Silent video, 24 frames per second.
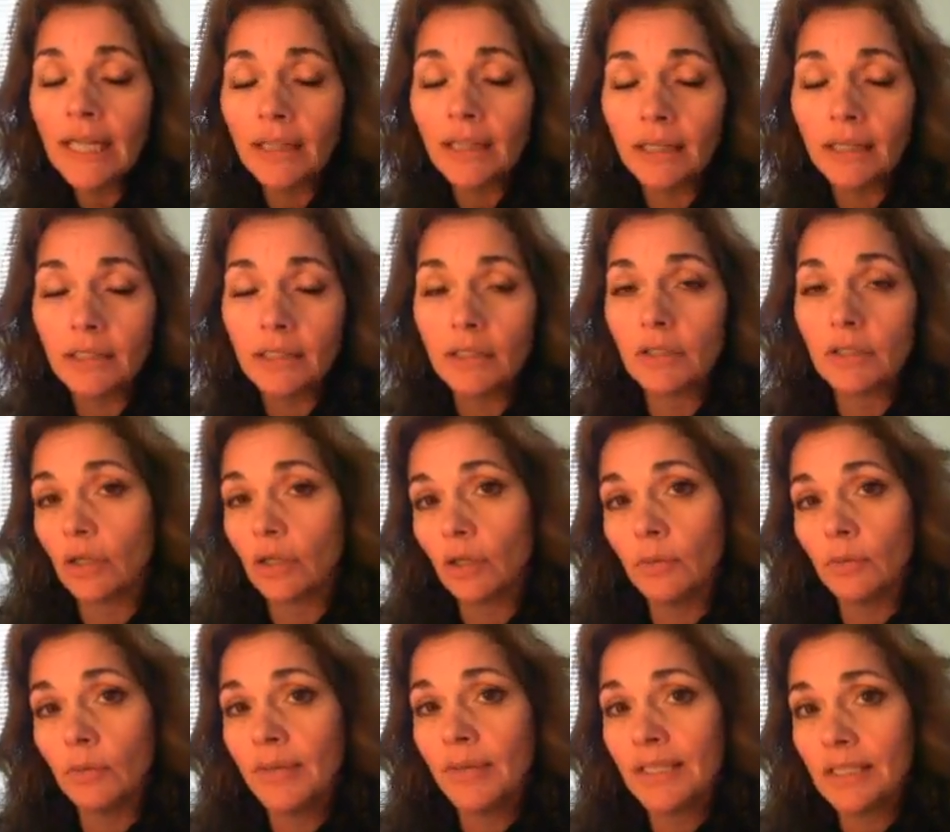that
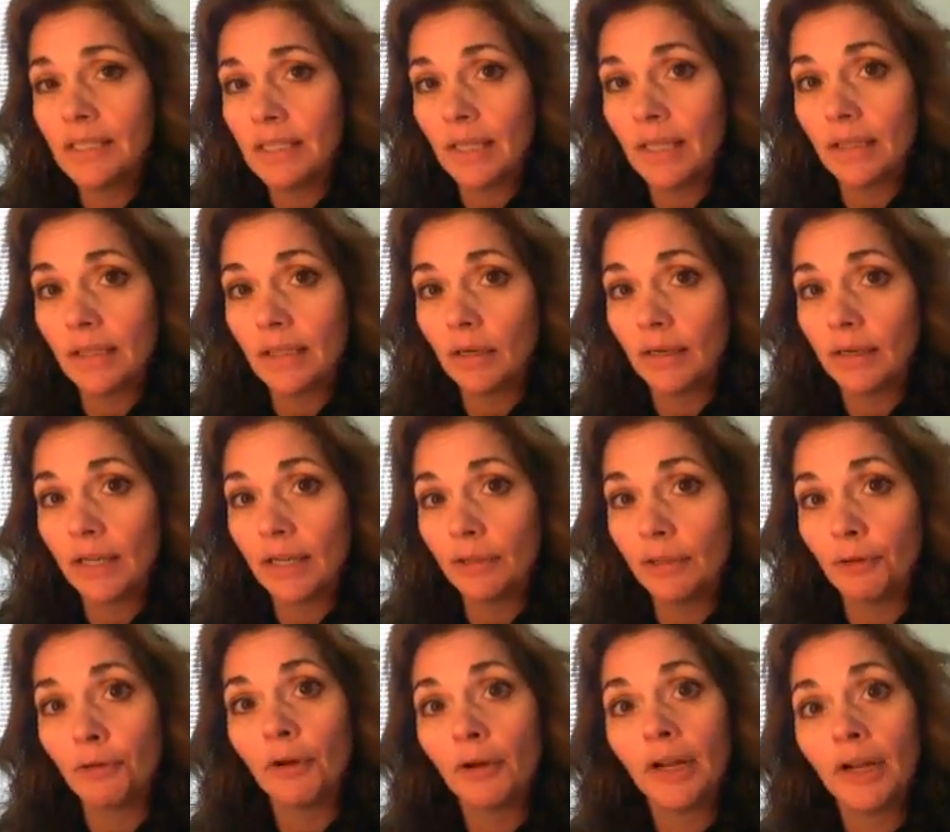determines that they're
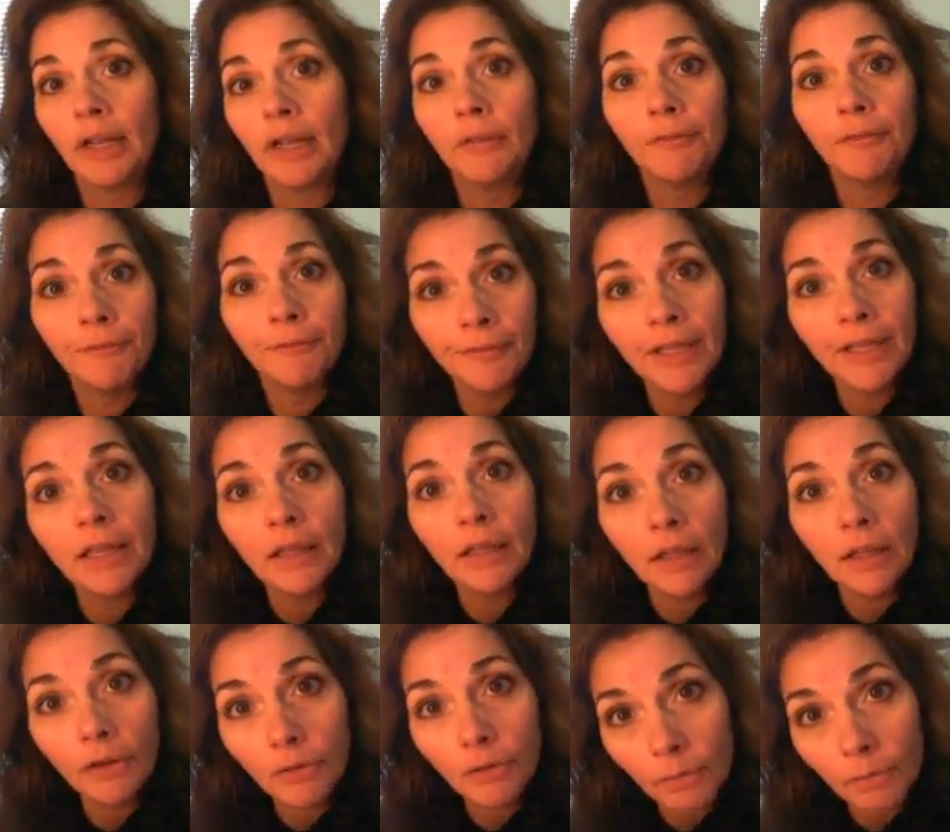either feeling